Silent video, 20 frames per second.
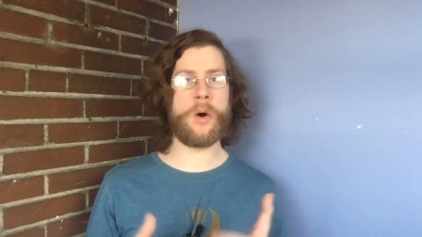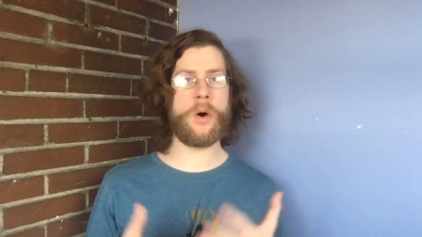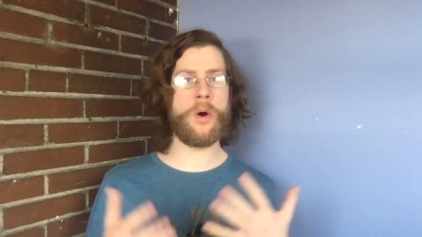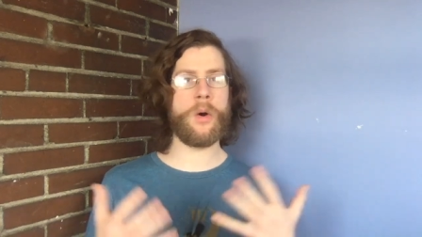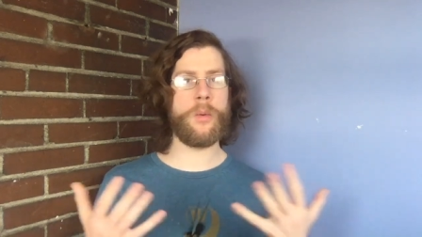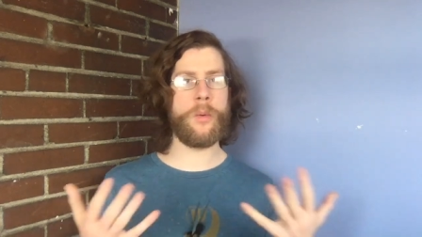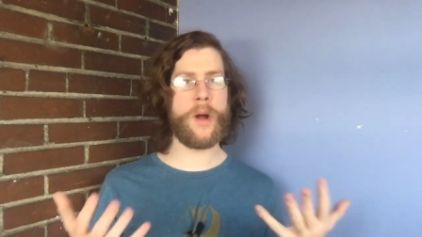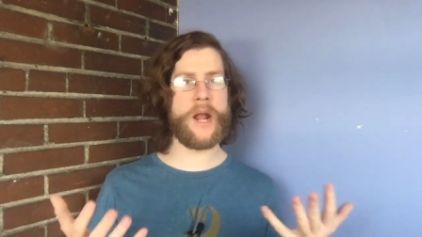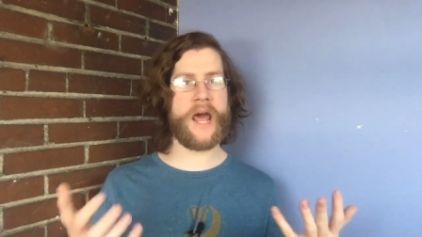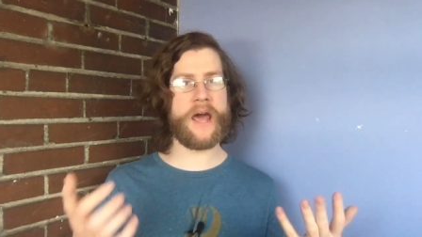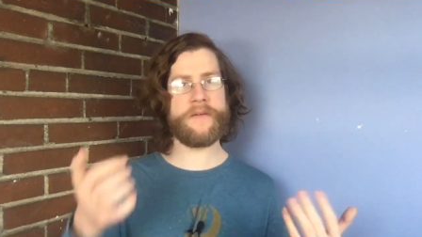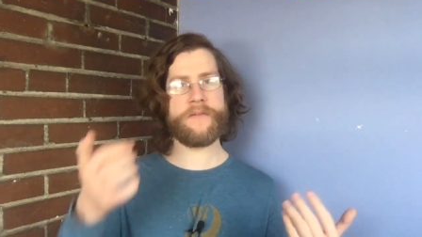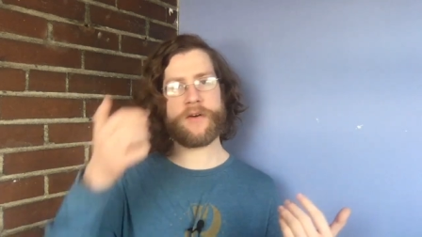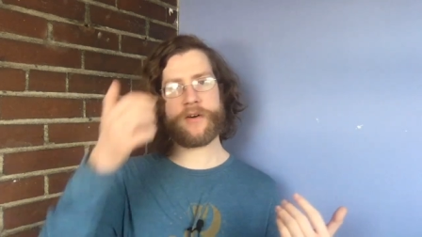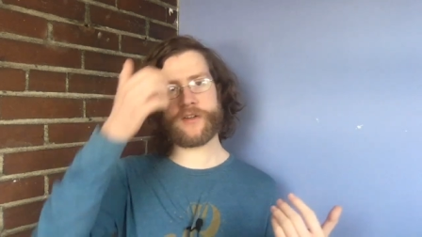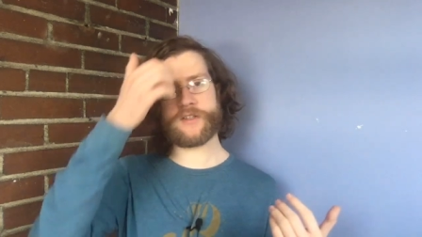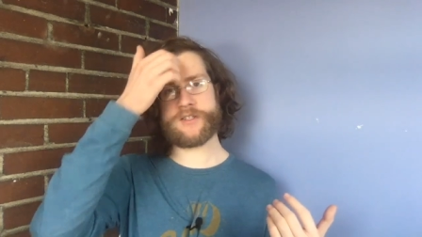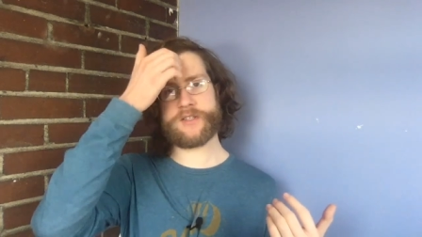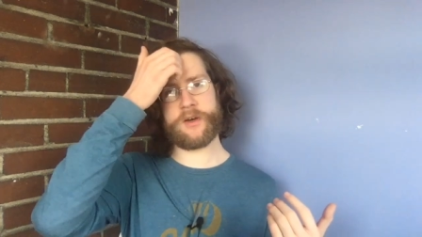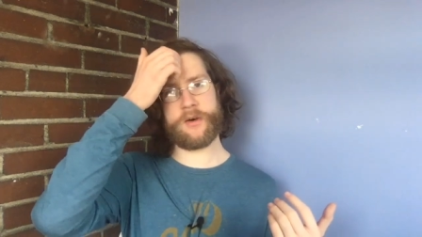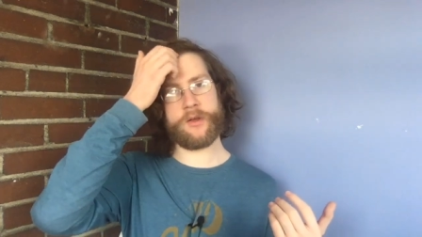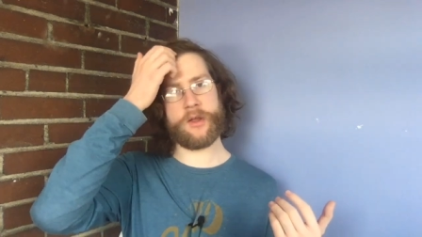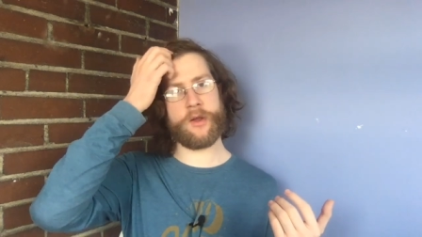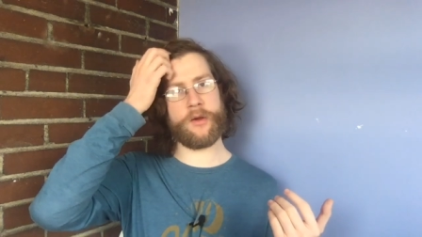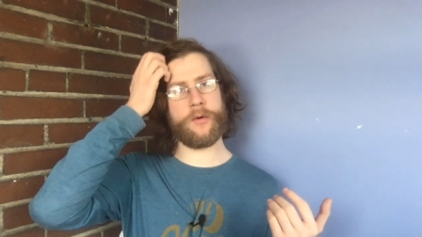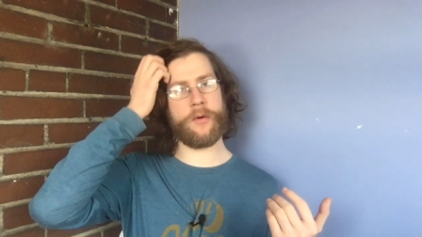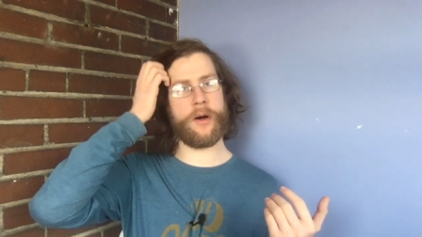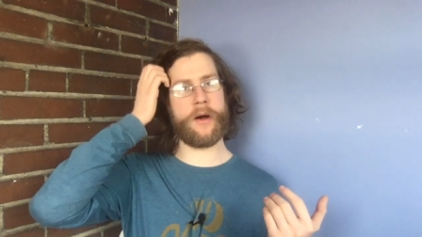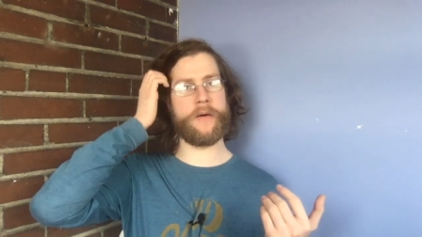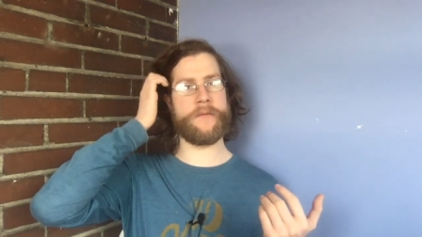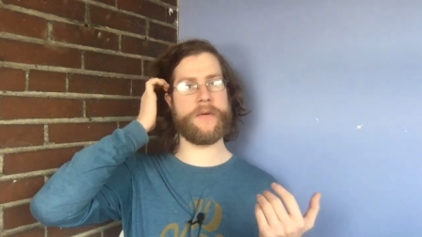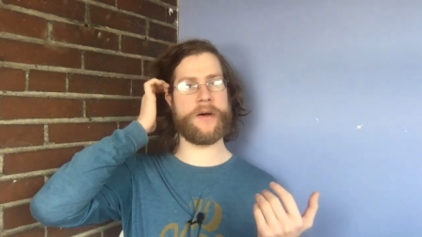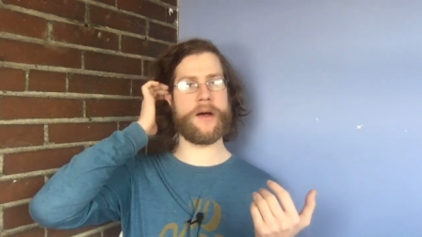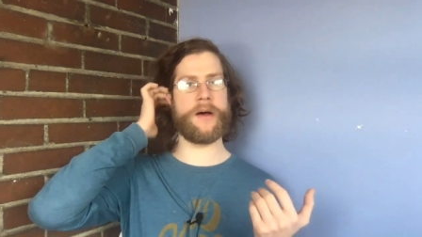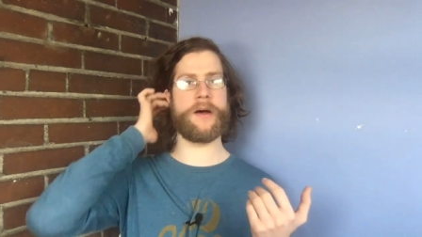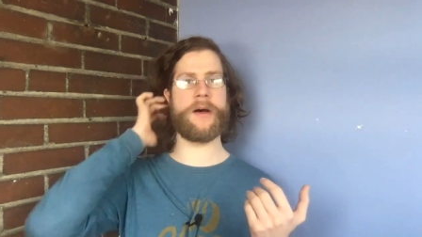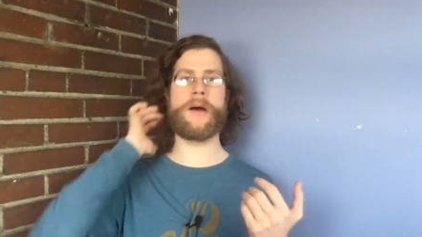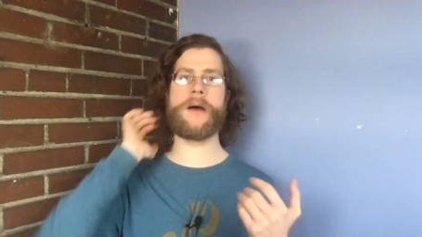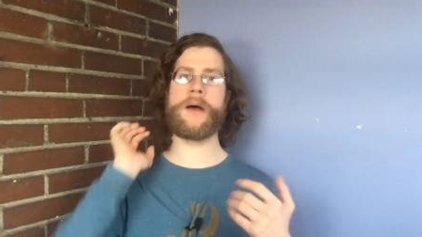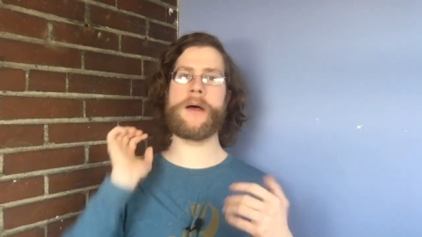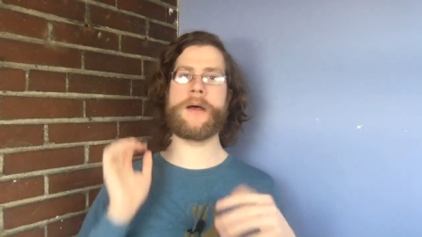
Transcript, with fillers: or whatever. So you have a,